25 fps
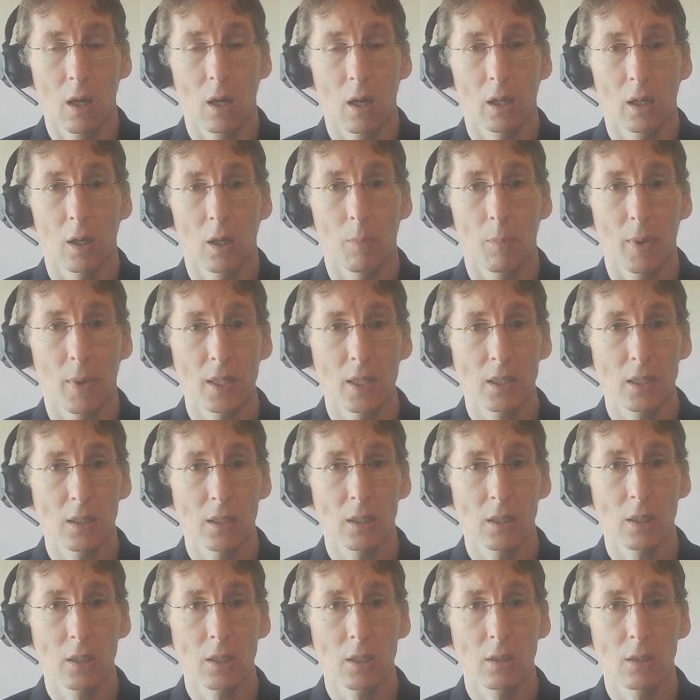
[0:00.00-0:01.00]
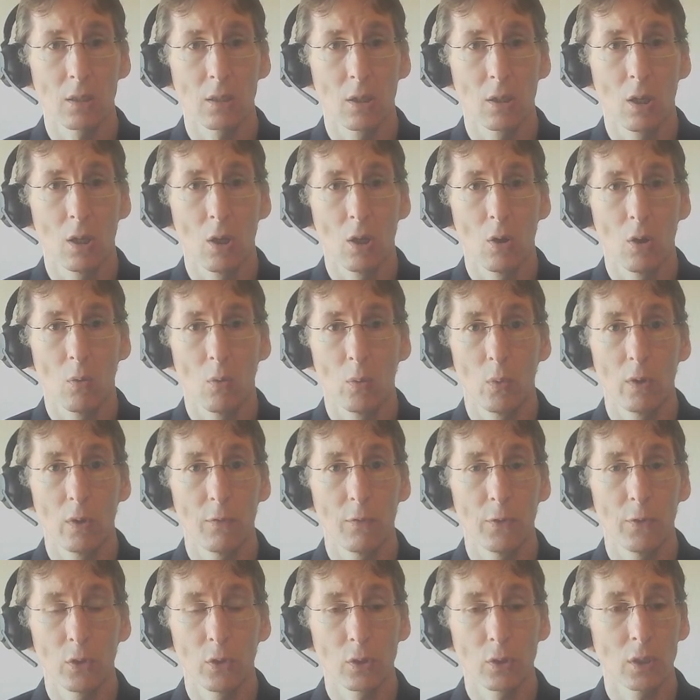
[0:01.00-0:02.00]
capacitors, we
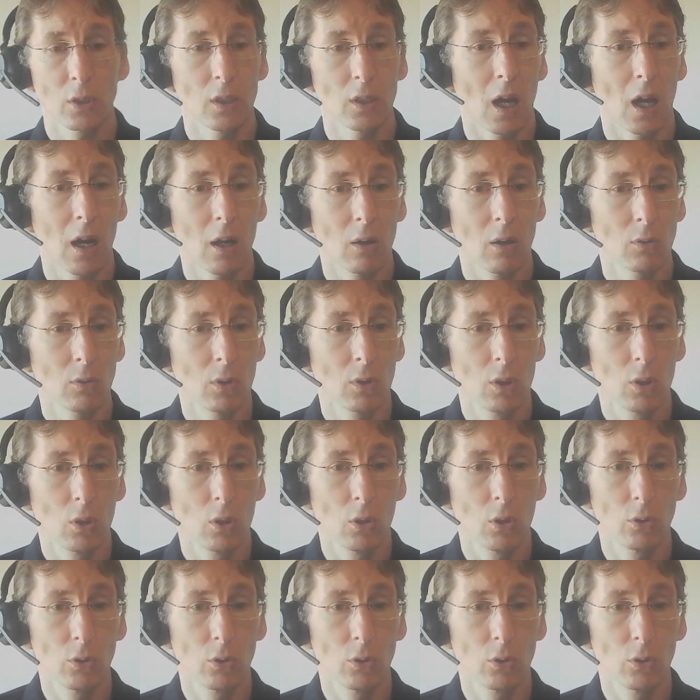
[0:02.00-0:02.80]
filter down